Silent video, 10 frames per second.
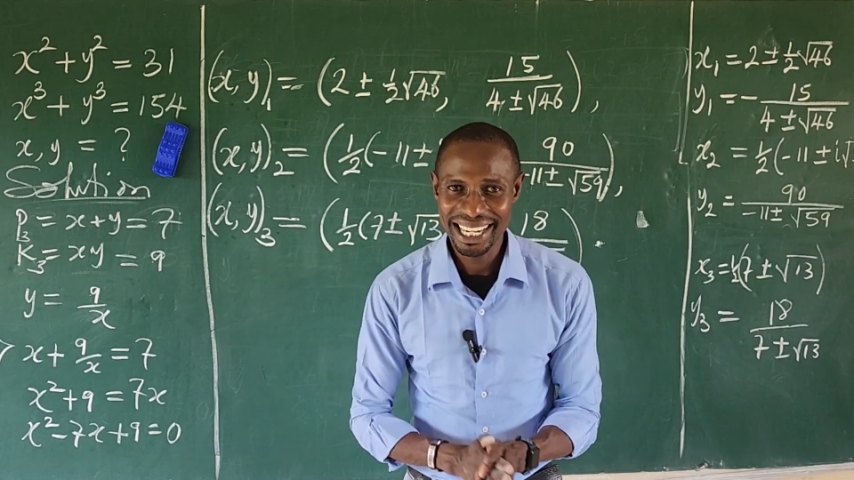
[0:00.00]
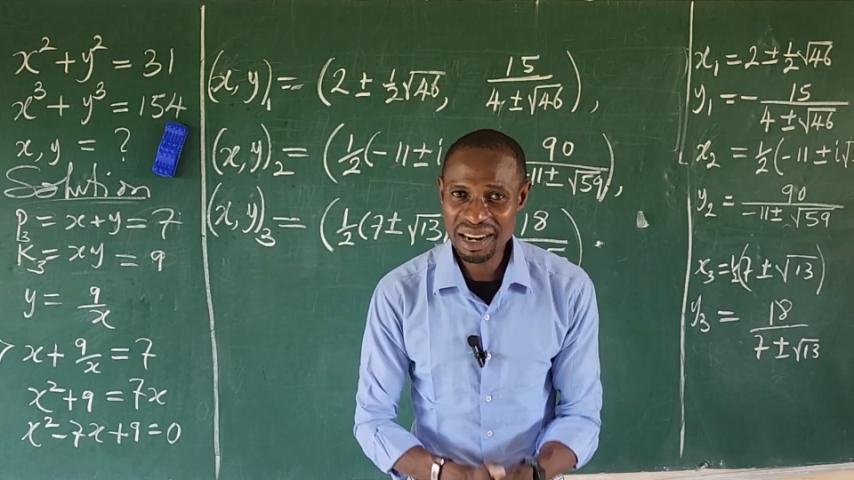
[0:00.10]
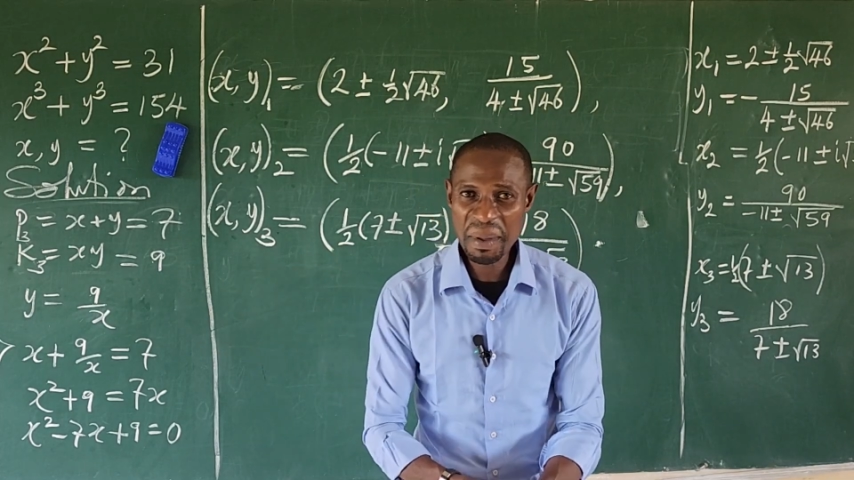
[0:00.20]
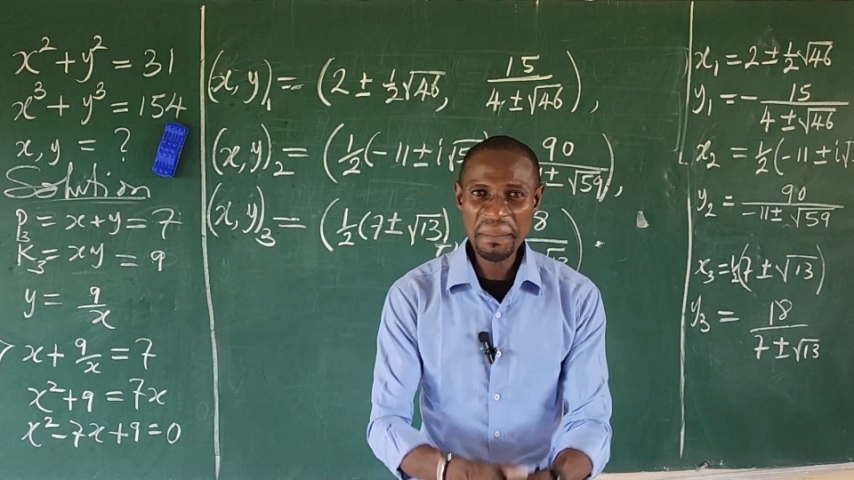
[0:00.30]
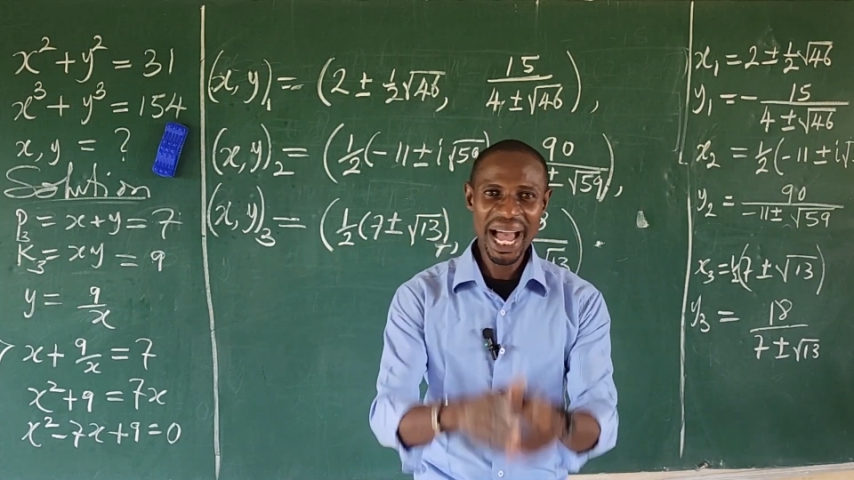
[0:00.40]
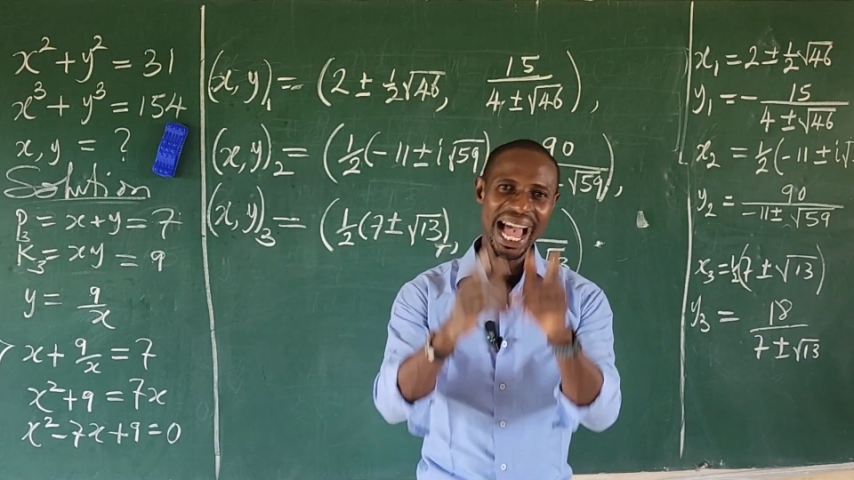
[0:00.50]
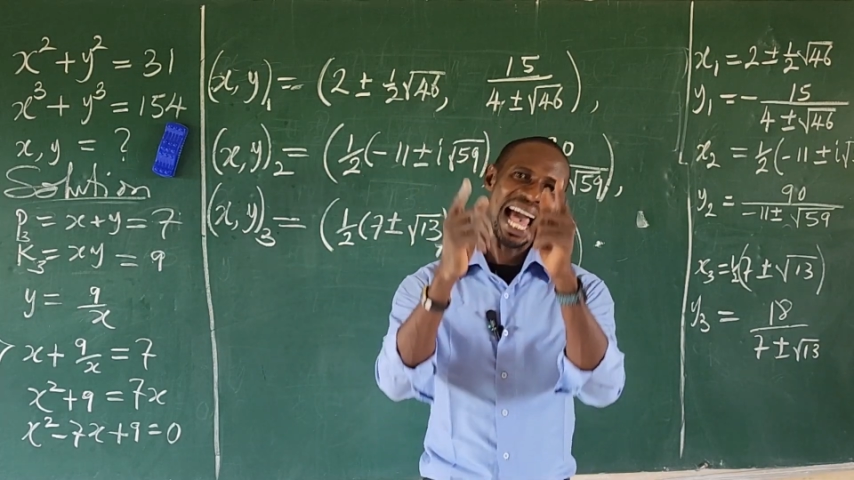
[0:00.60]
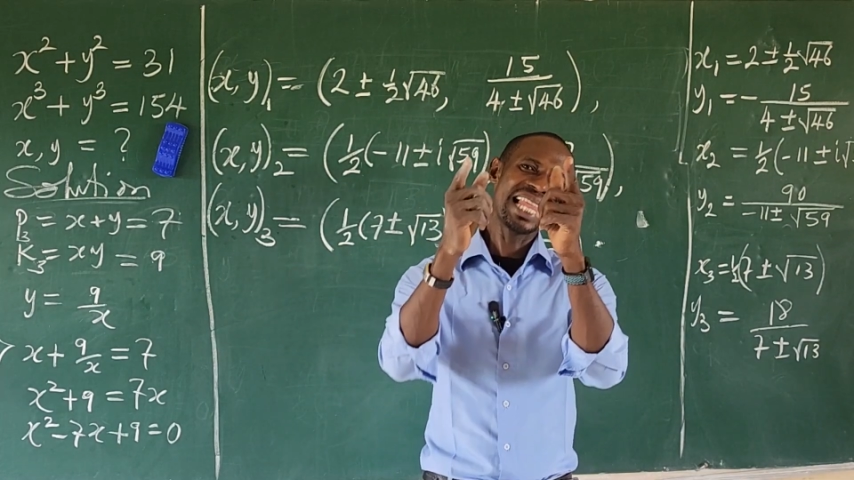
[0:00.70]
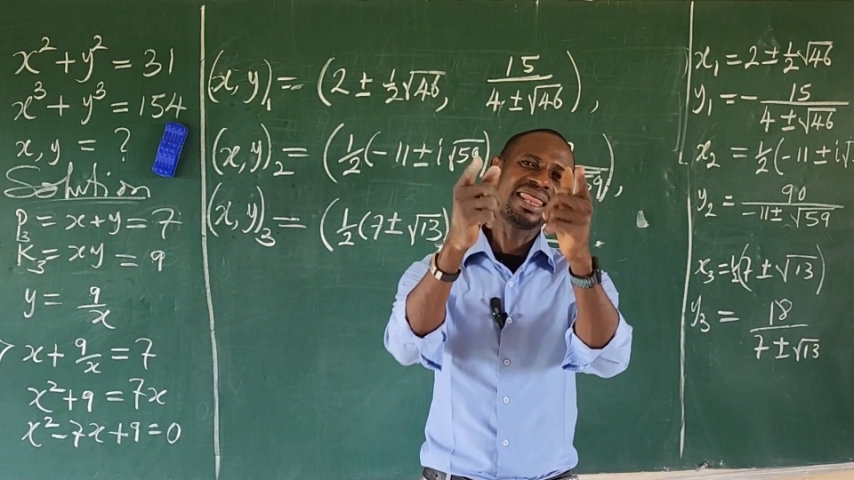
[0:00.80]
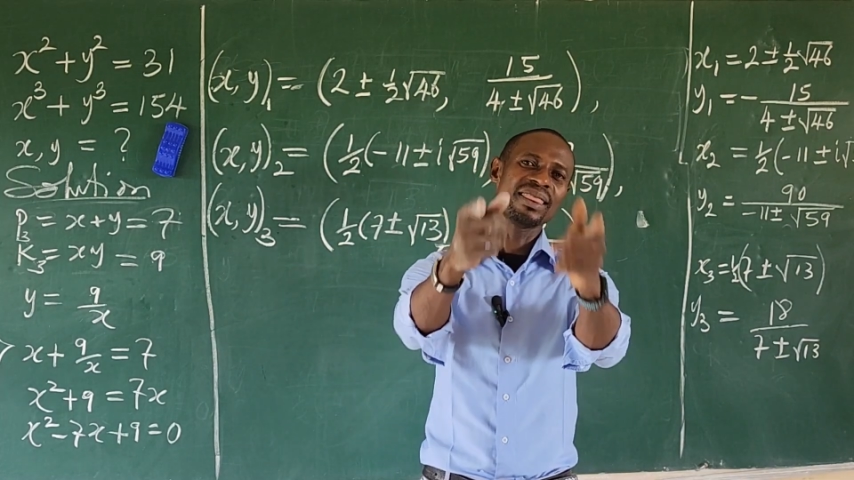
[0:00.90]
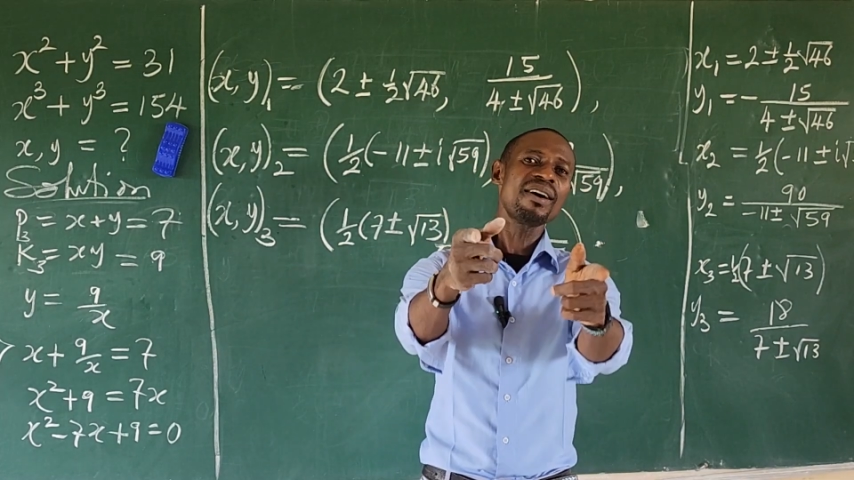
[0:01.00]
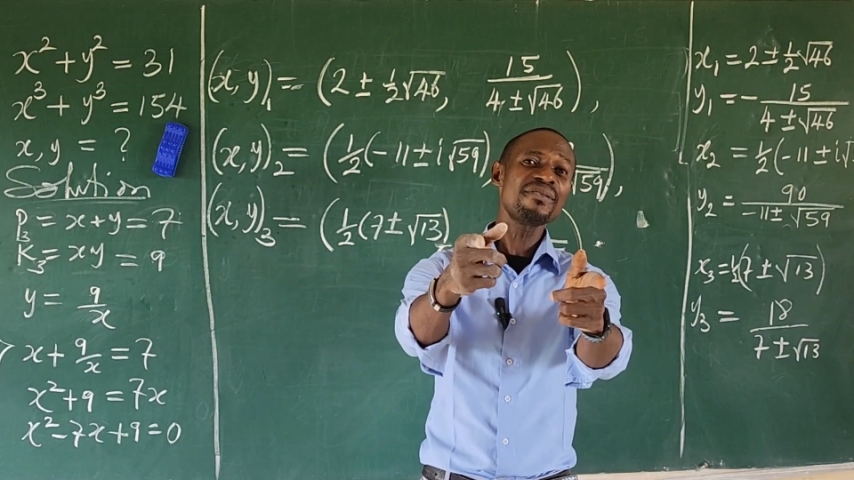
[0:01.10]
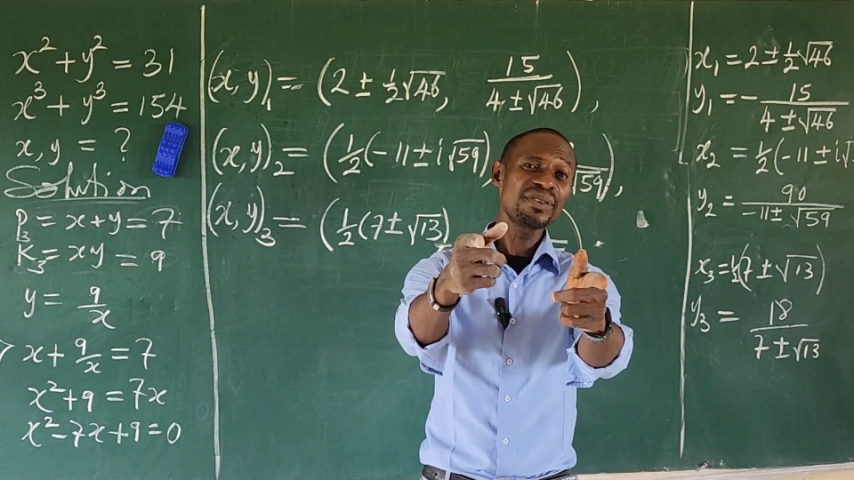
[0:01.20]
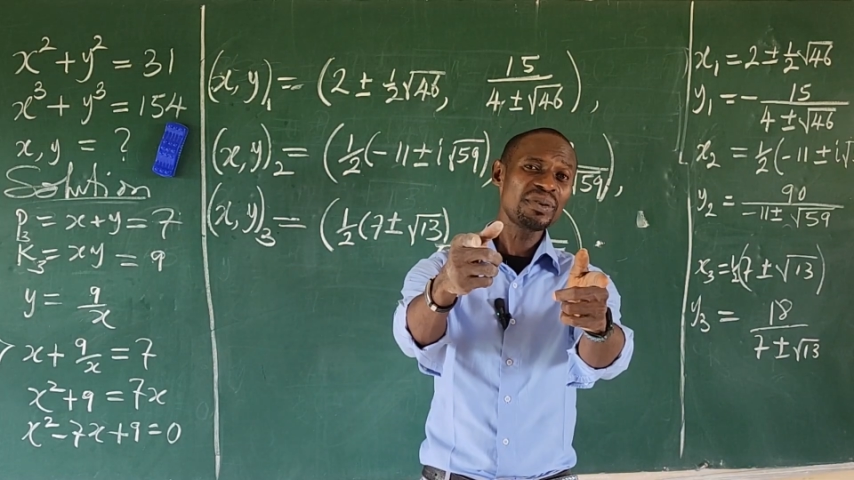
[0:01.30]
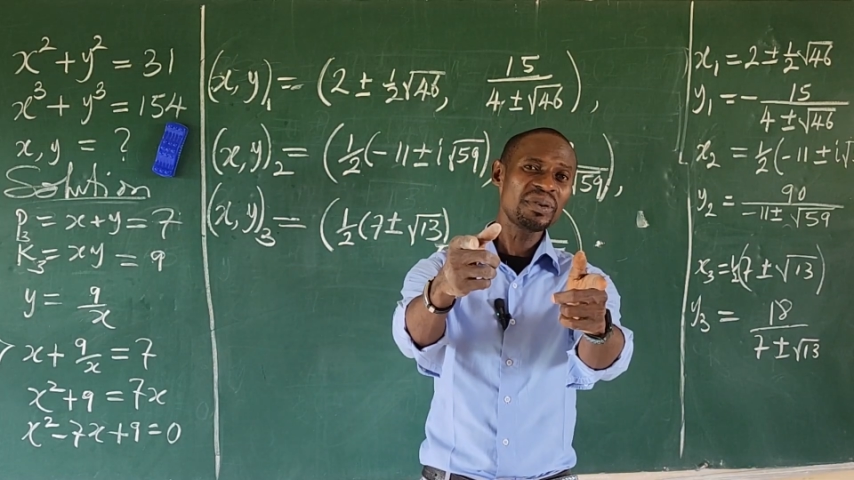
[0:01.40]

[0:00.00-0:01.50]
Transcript: Remember, I love